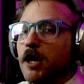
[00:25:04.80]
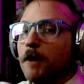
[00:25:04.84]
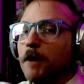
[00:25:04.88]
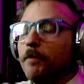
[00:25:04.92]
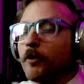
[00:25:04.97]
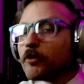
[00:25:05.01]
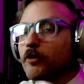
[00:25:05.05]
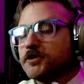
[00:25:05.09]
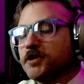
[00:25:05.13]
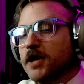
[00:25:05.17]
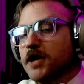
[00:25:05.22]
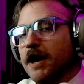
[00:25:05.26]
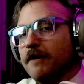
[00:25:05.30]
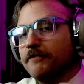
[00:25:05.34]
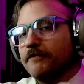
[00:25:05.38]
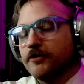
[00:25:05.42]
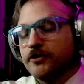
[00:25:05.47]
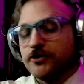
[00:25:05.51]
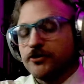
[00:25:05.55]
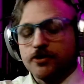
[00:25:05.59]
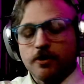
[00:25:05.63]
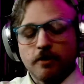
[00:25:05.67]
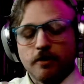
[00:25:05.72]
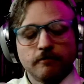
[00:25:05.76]
I'll post it after
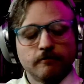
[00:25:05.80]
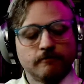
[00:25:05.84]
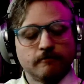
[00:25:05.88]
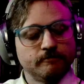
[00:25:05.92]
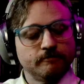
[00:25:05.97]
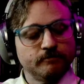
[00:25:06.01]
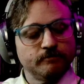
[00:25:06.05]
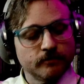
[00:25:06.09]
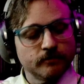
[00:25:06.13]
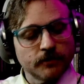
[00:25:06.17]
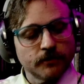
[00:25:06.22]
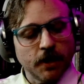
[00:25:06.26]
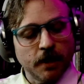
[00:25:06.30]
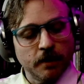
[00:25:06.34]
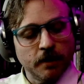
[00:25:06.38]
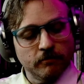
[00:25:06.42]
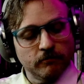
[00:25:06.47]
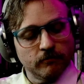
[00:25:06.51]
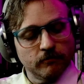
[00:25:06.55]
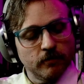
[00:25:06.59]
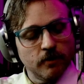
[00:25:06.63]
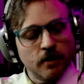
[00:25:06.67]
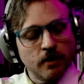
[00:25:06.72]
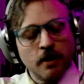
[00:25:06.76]
the show. Okay?
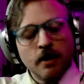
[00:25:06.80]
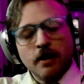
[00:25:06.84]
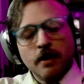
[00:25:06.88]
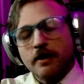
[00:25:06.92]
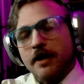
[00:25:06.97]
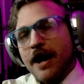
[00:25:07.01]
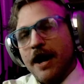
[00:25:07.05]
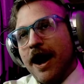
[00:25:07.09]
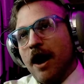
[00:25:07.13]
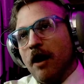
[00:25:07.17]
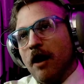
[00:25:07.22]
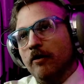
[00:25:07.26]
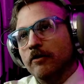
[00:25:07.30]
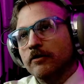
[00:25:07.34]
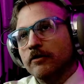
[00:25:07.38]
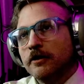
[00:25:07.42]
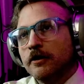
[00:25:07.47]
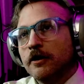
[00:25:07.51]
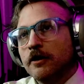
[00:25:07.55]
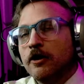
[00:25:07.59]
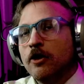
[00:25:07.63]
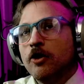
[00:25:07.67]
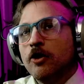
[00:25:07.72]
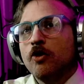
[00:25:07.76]
Now,
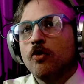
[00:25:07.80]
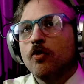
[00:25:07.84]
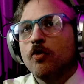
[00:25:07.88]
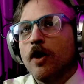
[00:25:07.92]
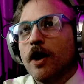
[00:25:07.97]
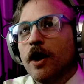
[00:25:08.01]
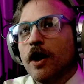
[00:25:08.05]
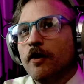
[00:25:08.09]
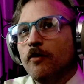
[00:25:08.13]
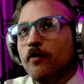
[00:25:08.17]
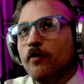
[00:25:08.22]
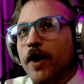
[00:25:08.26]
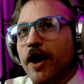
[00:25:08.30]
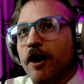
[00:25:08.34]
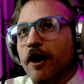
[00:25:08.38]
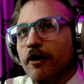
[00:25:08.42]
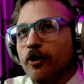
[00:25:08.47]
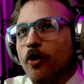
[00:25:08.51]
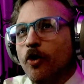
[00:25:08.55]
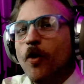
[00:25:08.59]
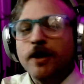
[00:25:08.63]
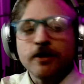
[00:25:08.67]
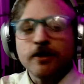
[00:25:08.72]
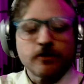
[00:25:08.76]
we
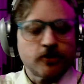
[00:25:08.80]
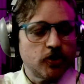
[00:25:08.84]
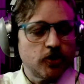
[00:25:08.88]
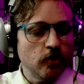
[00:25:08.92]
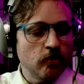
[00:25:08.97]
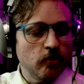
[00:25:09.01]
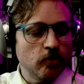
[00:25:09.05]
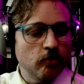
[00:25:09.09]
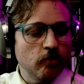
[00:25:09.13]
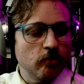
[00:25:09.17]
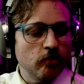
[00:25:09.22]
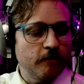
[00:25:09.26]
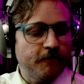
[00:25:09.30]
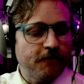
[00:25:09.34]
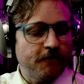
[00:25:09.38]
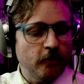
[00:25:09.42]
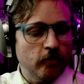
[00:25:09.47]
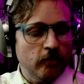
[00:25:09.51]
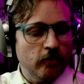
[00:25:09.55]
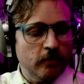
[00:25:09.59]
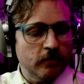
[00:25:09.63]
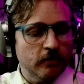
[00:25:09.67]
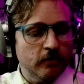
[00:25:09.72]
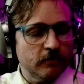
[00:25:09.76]
are going to,
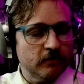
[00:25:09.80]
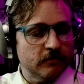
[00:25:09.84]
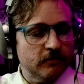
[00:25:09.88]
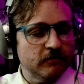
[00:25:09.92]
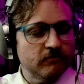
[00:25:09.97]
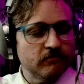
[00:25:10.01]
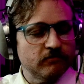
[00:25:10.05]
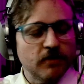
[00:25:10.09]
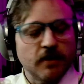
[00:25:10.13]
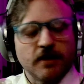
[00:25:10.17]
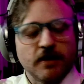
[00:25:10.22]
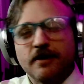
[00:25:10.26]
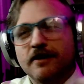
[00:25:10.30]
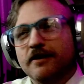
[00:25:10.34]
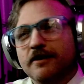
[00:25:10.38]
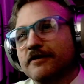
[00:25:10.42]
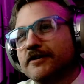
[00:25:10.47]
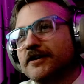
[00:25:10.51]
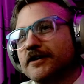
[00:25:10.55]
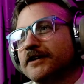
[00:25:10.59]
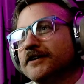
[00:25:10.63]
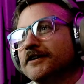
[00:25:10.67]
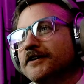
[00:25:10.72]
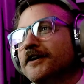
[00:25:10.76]
for
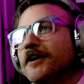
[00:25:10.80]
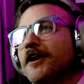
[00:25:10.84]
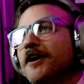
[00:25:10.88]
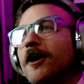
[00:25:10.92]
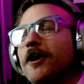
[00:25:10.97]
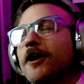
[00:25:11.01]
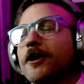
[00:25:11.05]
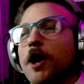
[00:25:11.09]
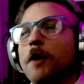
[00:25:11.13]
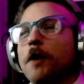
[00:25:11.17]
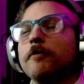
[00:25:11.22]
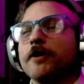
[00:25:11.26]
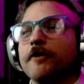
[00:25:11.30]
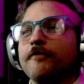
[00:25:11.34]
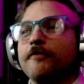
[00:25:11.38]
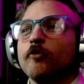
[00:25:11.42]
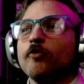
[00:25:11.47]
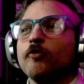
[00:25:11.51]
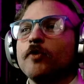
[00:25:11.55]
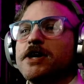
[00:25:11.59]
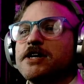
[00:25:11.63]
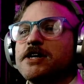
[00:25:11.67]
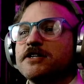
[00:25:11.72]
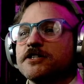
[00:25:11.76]
a couple
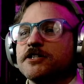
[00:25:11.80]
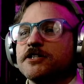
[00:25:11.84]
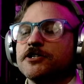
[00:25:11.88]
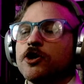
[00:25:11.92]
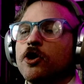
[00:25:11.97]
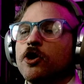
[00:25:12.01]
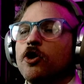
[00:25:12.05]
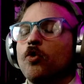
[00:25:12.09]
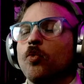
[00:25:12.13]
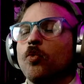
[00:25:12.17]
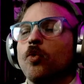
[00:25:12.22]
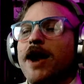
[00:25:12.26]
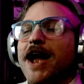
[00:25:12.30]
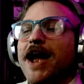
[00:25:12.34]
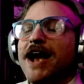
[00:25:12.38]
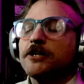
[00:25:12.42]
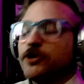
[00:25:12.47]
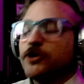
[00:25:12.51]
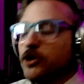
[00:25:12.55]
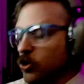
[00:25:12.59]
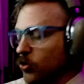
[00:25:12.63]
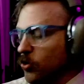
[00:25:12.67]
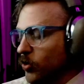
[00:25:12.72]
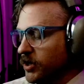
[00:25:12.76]
different reasons, we're
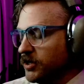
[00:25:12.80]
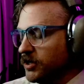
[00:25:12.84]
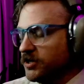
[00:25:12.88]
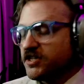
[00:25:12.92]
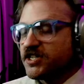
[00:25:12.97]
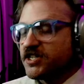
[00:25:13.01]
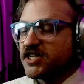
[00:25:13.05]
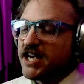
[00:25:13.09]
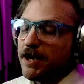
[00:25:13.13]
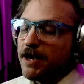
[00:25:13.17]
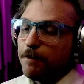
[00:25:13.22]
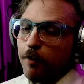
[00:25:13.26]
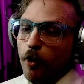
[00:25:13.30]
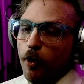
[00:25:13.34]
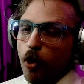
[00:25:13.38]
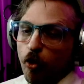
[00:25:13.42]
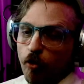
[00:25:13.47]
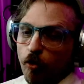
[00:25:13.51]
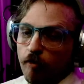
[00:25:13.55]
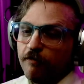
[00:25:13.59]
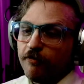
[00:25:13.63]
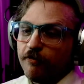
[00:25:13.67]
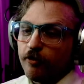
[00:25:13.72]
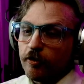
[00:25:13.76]
actually going to skip
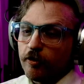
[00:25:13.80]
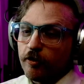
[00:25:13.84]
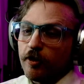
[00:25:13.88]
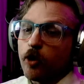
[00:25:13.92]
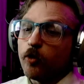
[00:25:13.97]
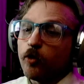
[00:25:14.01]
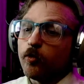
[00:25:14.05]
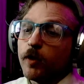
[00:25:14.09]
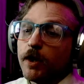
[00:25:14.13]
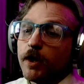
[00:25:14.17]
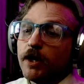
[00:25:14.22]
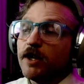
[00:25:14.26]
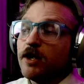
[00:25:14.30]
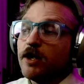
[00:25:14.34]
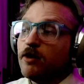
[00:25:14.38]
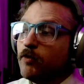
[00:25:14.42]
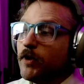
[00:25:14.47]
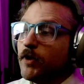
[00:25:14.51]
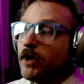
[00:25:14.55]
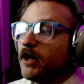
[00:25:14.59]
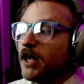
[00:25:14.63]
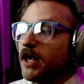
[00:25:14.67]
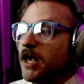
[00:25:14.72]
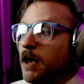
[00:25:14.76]
over a really,
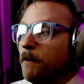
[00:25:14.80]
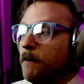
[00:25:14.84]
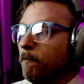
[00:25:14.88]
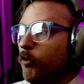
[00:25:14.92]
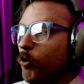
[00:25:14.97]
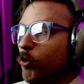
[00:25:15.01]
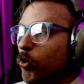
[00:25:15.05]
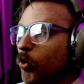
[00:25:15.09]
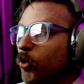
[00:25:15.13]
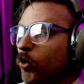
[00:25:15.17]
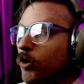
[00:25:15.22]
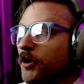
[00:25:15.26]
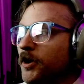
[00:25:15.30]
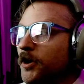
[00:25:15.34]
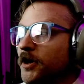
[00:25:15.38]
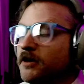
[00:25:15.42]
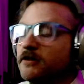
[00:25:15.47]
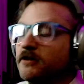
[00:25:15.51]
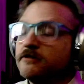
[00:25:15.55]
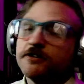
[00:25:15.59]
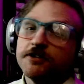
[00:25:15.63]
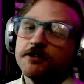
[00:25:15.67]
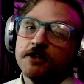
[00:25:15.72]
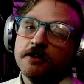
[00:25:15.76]
really
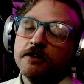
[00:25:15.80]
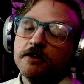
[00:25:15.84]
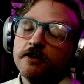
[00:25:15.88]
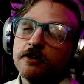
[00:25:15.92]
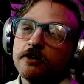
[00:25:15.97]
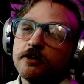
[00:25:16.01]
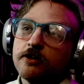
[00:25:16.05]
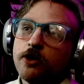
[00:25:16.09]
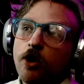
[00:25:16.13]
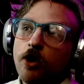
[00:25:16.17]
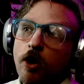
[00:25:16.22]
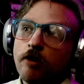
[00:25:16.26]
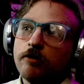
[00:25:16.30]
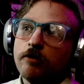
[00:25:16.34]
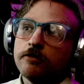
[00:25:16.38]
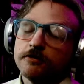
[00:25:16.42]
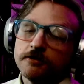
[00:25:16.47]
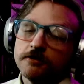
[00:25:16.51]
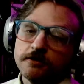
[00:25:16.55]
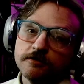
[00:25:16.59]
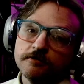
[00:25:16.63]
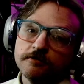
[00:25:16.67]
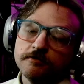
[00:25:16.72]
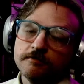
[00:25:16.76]
important
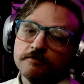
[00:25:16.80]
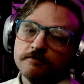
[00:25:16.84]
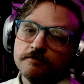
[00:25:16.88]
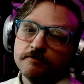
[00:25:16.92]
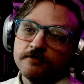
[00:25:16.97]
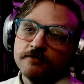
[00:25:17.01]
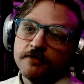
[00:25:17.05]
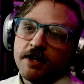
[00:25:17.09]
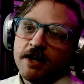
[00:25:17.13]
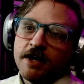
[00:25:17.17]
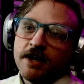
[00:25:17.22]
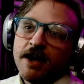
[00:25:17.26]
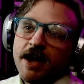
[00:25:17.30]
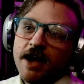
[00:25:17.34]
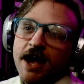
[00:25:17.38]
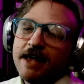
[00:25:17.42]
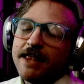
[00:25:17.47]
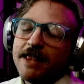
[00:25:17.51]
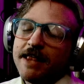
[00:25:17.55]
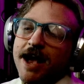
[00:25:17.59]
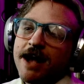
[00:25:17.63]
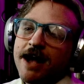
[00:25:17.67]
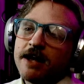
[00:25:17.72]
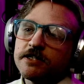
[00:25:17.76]
cult.
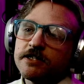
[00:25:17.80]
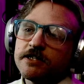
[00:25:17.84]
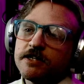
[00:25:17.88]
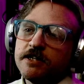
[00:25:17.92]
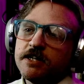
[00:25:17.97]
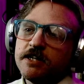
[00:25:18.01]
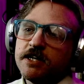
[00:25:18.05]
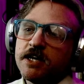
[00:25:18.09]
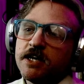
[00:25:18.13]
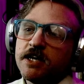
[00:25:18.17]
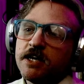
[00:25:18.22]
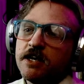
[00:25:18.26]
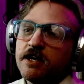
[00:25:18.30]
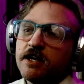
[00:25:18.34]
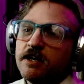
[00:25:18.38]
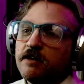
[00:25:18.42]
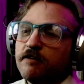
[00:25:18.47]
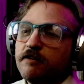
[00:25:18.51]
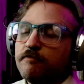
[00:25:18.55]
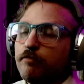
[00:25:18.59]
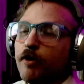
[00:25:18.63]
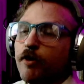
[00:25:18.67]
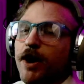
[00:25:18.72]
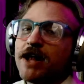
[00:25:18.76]
And that's
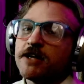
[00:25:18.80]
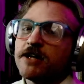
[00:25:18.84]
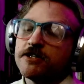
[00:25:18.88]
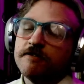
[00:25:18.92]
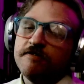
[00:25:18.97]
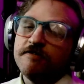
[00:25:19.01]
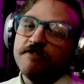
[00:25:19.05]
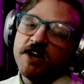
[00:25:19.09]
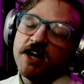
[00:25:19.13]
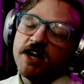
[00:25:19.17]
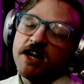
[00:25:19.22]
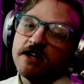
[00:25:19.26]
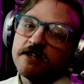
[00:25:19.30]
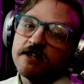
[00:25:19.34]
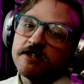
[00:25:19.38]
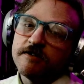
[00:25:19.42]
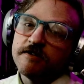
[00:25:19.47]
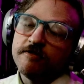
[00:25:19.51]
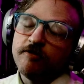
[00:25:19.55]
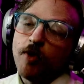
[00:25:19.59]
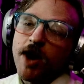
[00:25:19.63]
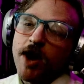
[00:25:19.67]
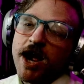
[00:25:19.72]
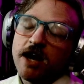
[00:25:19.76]
the Branch Davidians
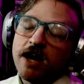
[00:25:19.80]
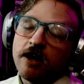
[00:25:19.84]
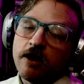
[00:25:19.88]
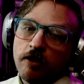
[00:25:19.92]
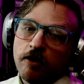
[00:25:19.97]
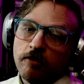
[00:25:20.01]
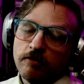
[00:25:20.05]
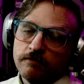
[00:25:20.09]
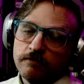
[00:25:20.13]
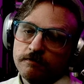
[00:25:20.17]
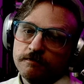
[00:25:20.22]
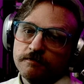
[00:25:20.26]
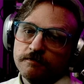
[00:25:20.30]
of Waco.